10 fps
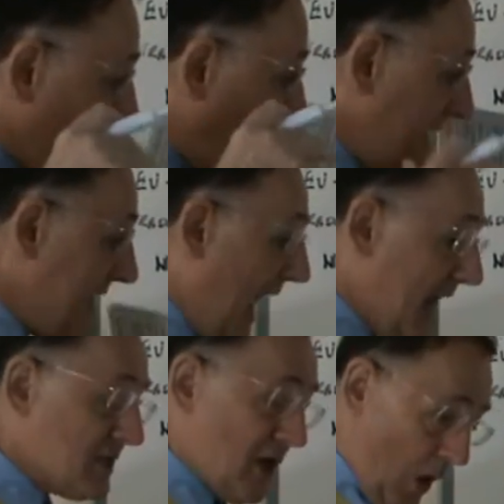and
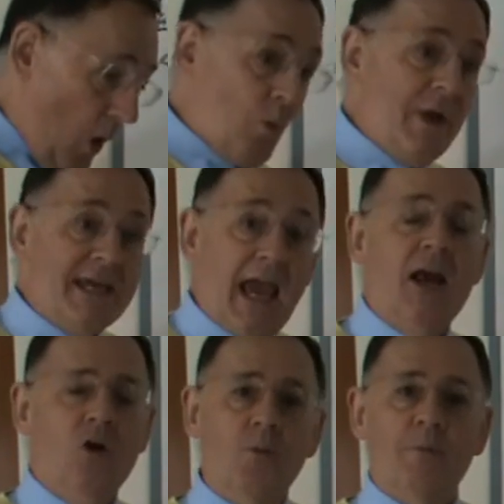yet we
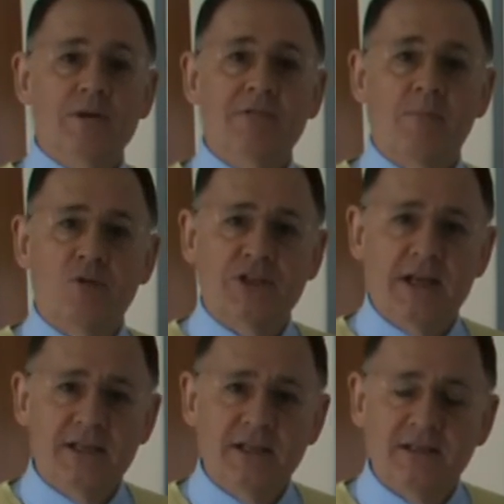cannot be
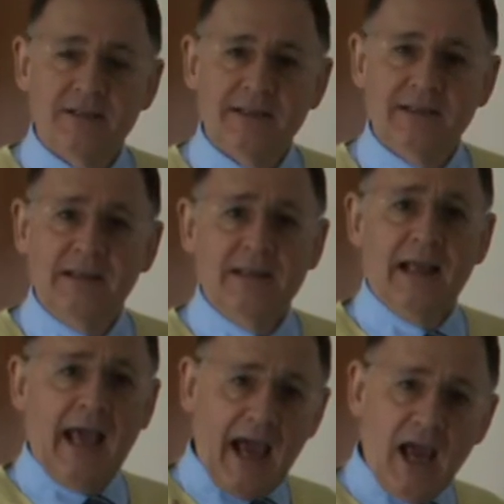represented
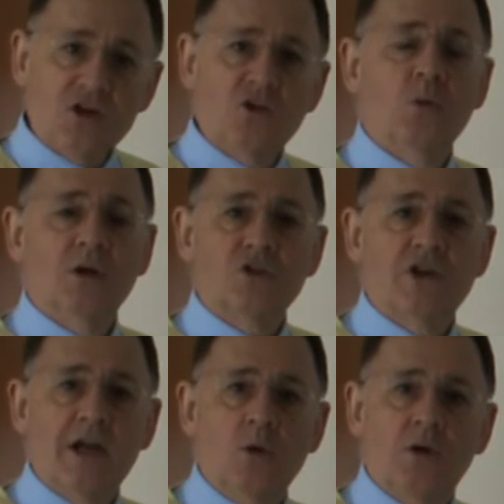at the World
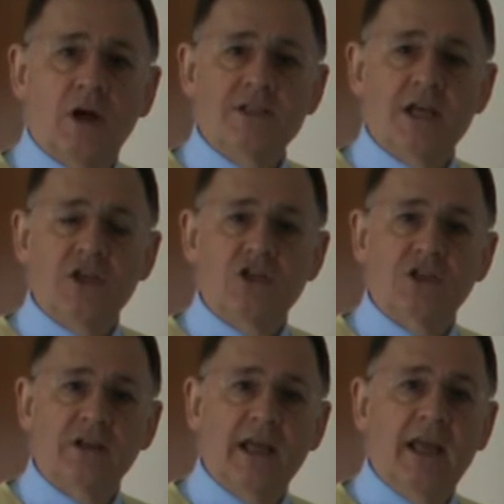Trade
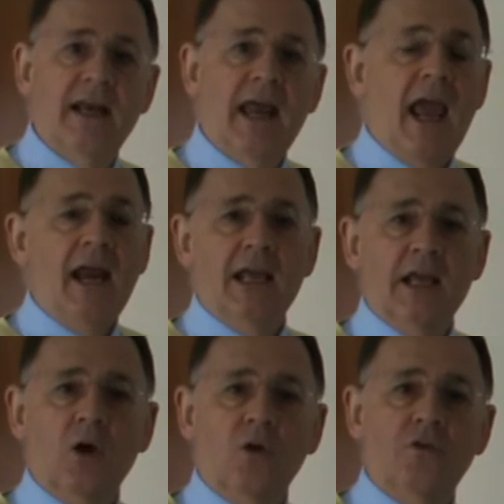Organization in
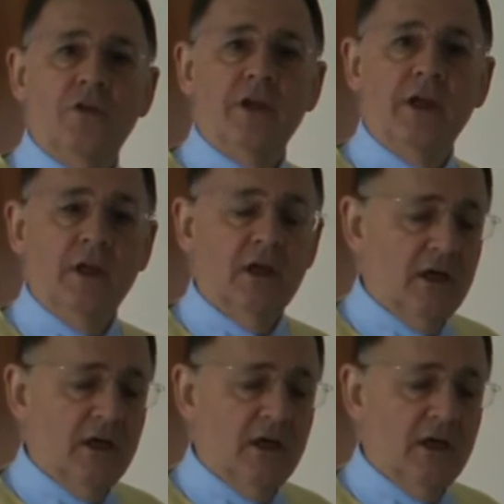any of the